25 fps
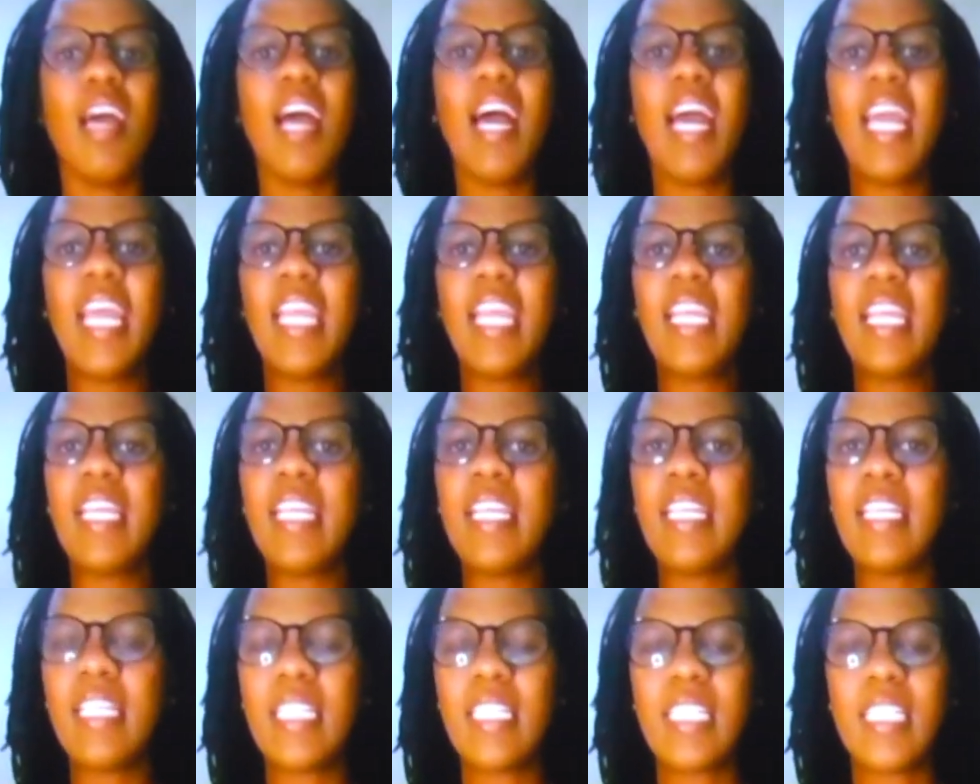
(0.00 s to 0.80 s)

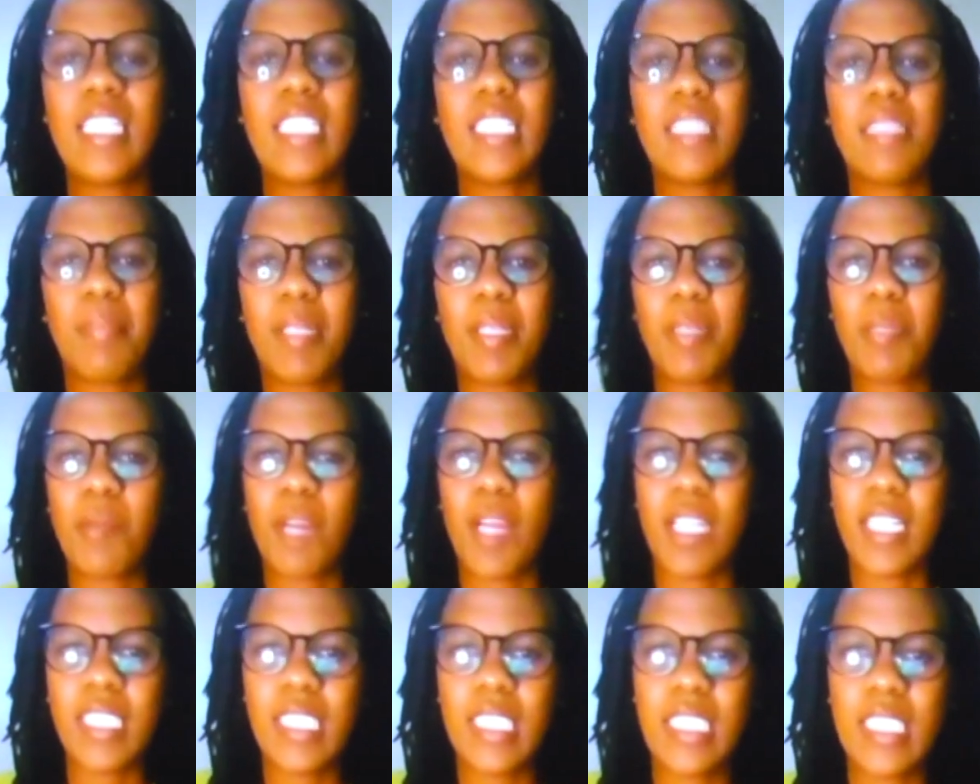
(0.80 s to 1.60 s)
I spent
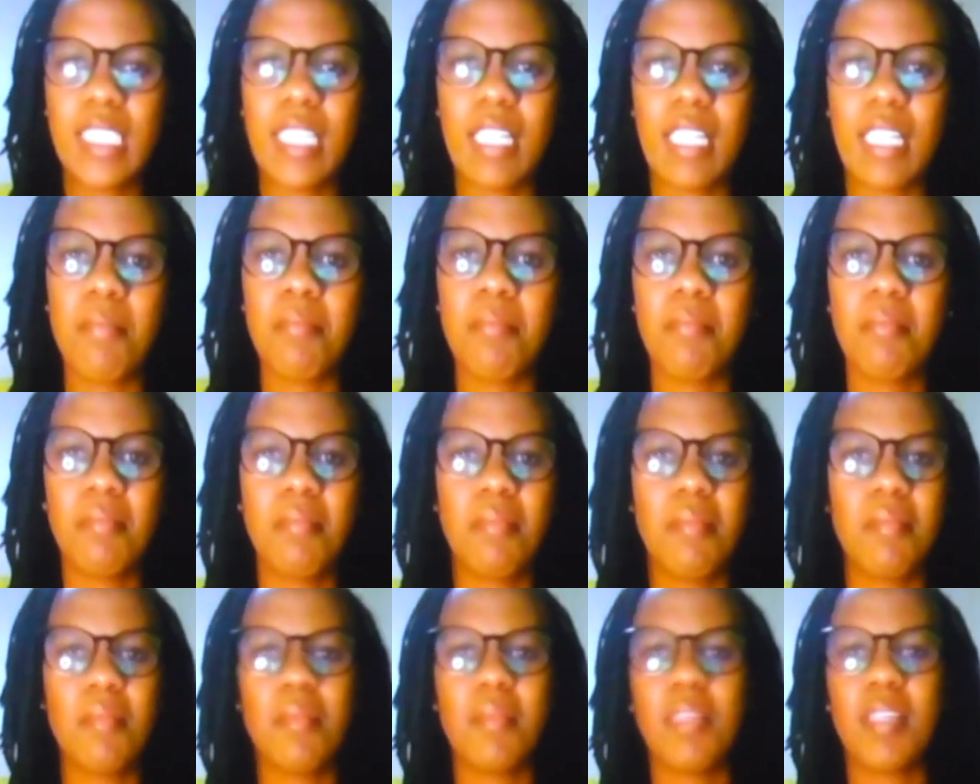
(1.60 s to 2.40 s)
quite some
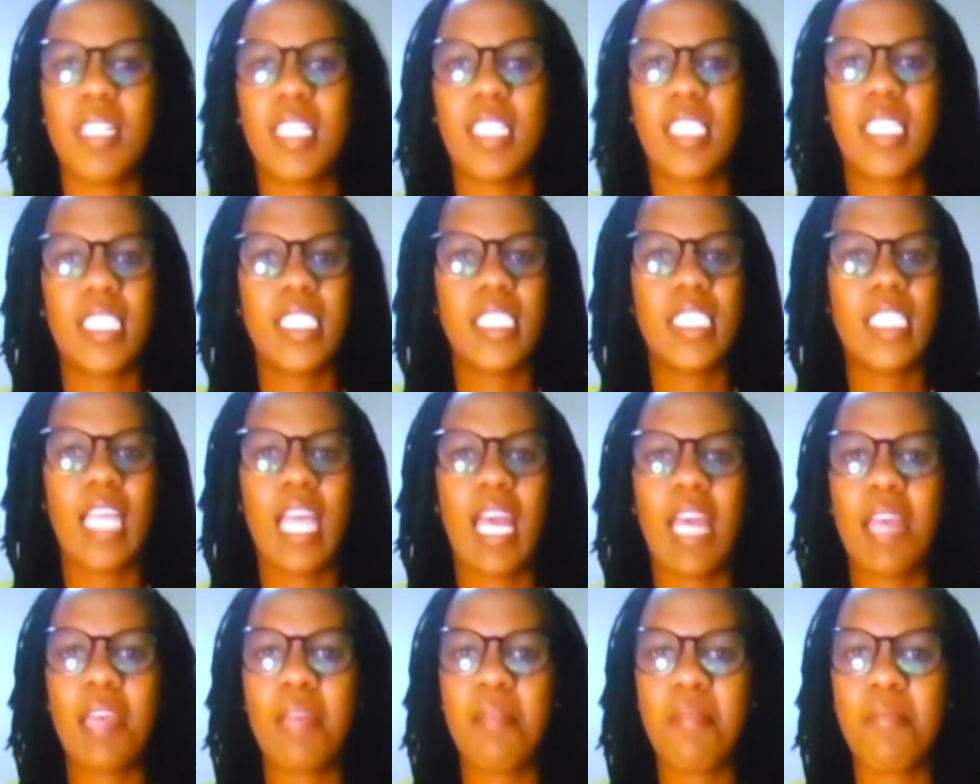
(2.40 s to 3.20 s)

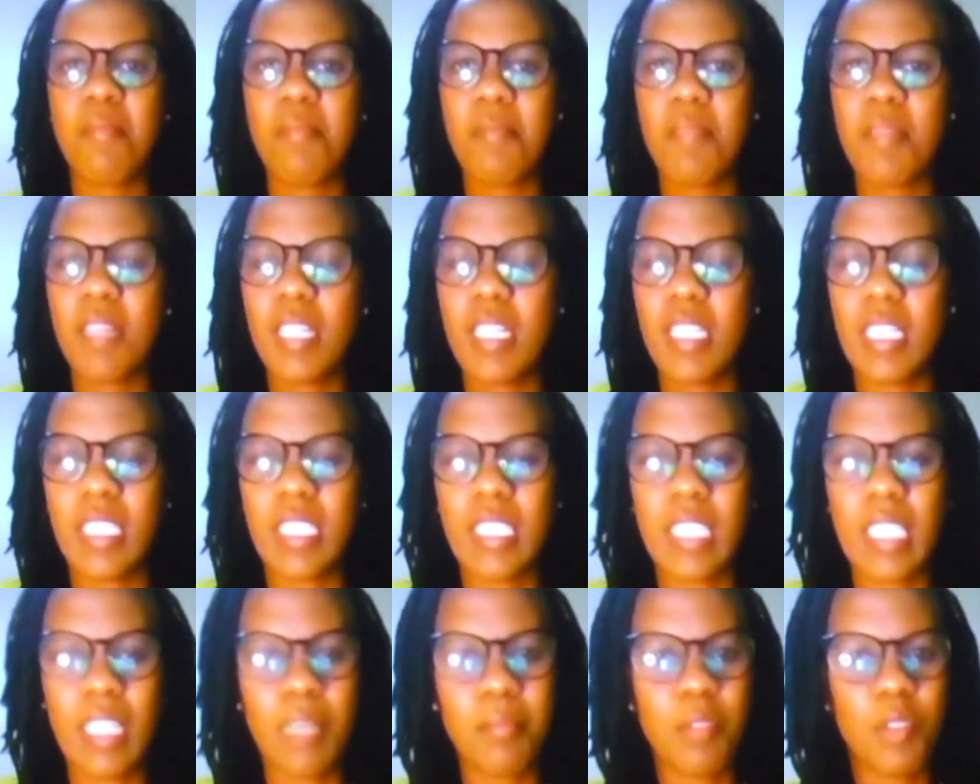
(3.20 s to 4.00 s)
time in
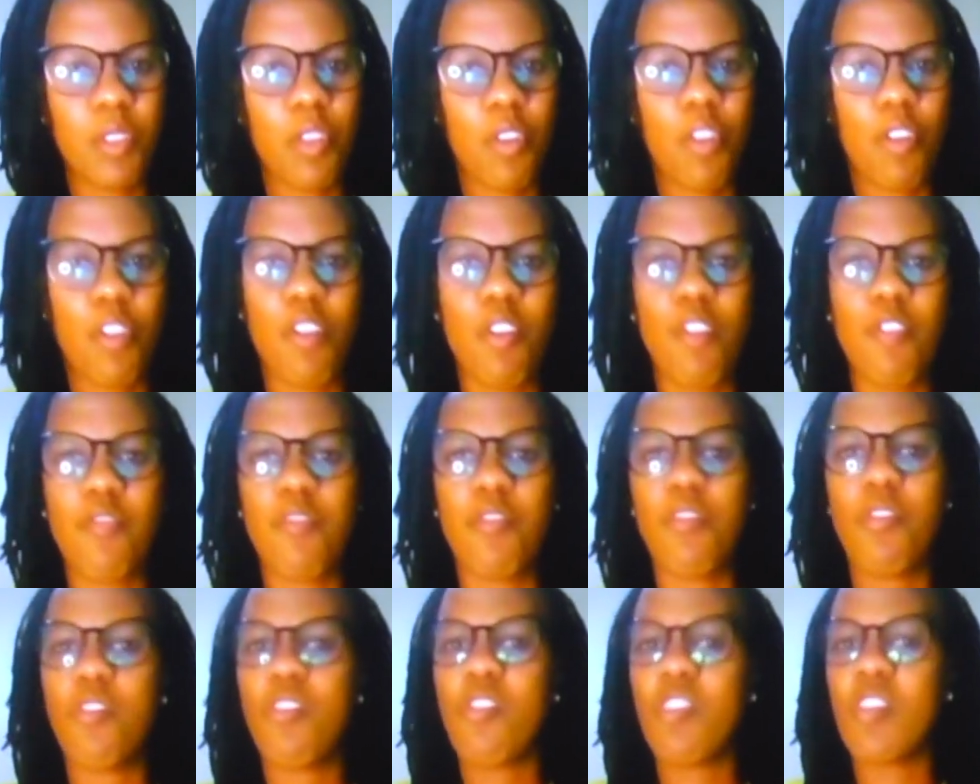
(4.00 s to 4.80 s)
terms of
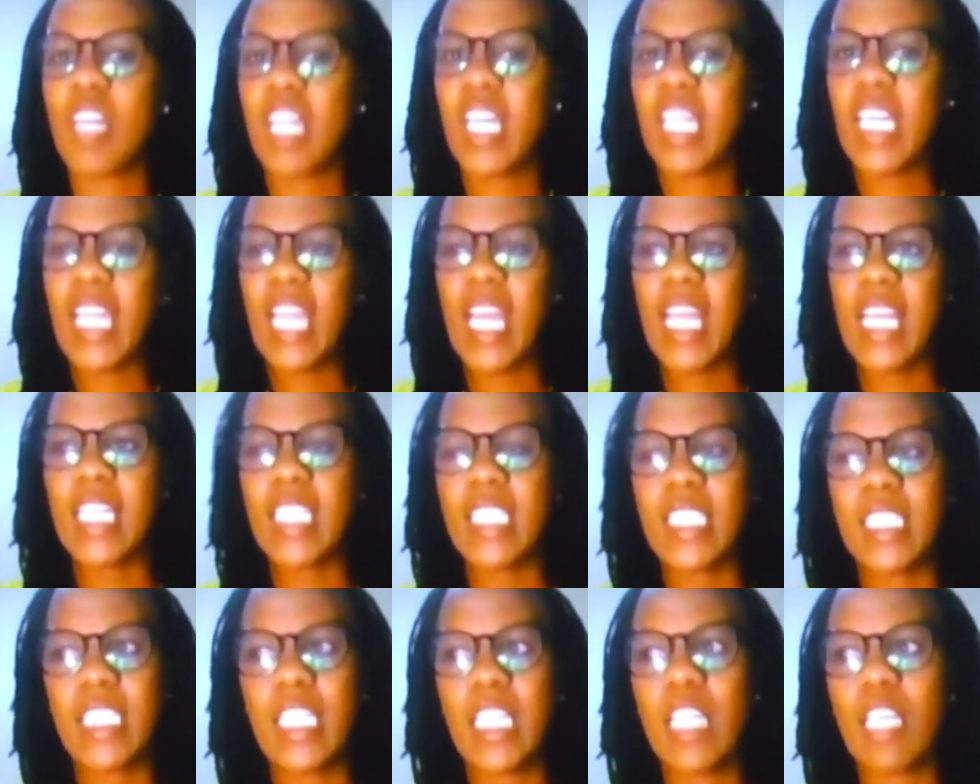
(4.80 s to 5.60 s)

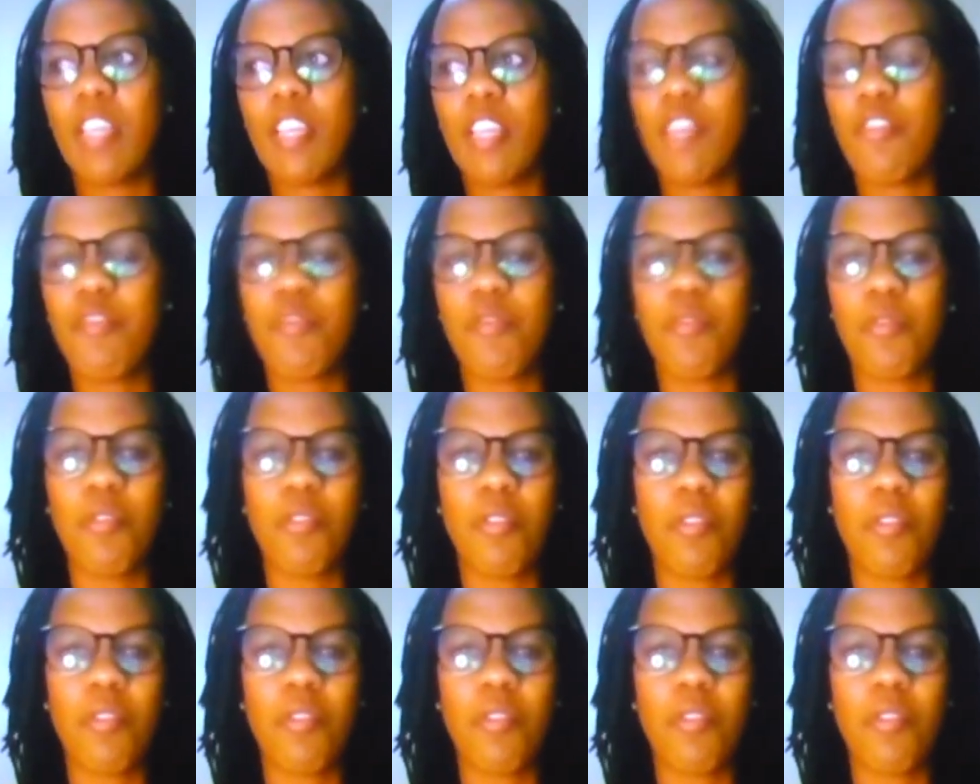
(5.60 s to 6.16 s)
organizing